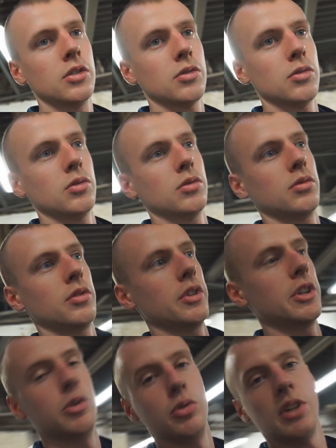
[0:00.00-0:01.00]
So
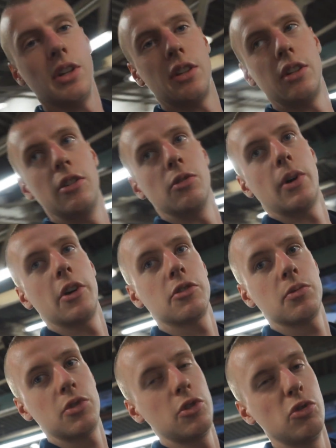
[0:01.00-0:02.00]
they do tend to heat the wires
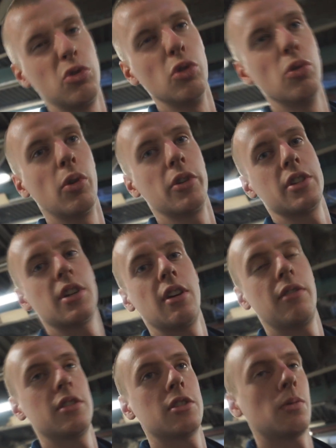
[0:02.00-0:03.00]
up, so you do want as
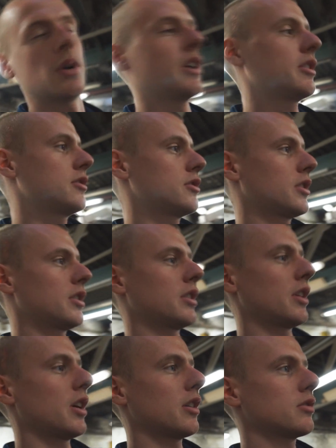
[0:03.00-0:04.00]
heavy as a wire as you
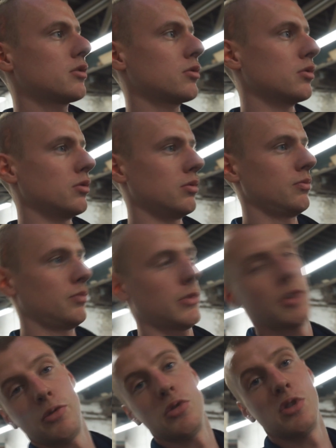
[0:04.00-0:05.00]
can get. So
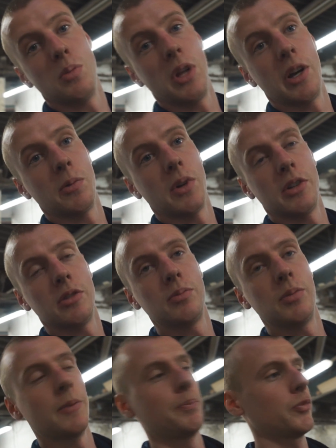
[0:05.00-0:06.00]
I've used the black wire.
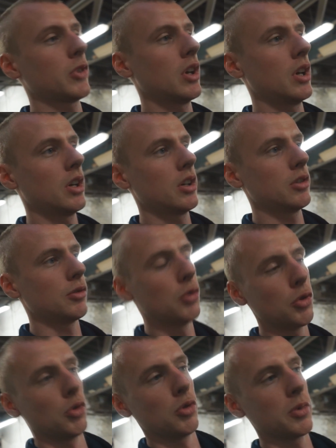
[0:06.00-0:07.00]
But you
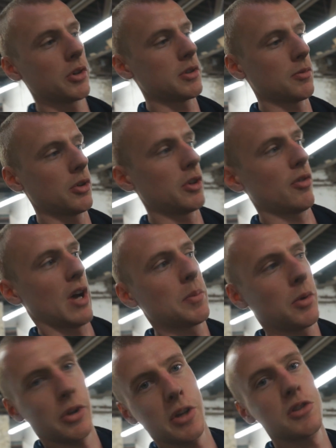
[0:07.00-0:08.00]
don't know because I'm going to
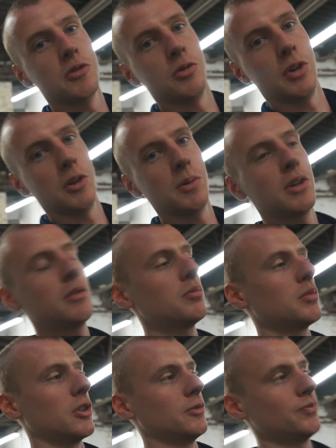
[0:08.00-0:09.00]
wrap all this now anyway,
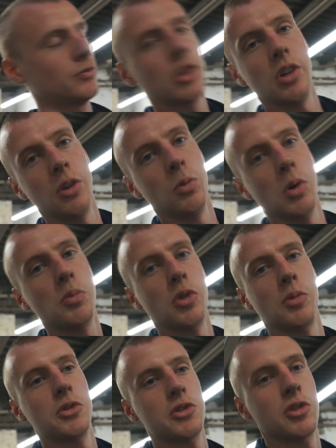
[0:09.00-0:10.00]
but it will
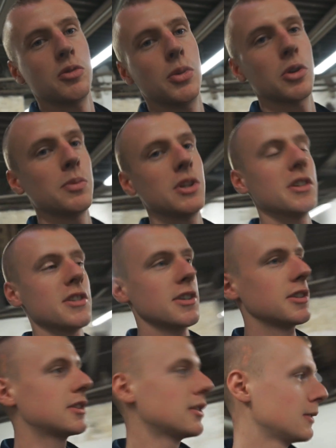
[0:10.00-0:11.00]
probably still bug me
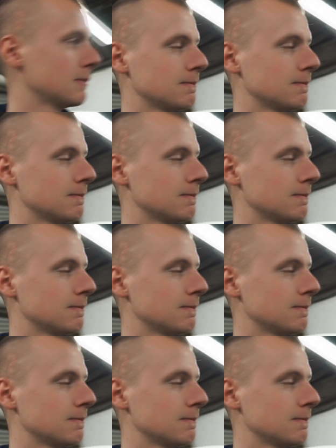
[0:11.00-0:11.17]
inside.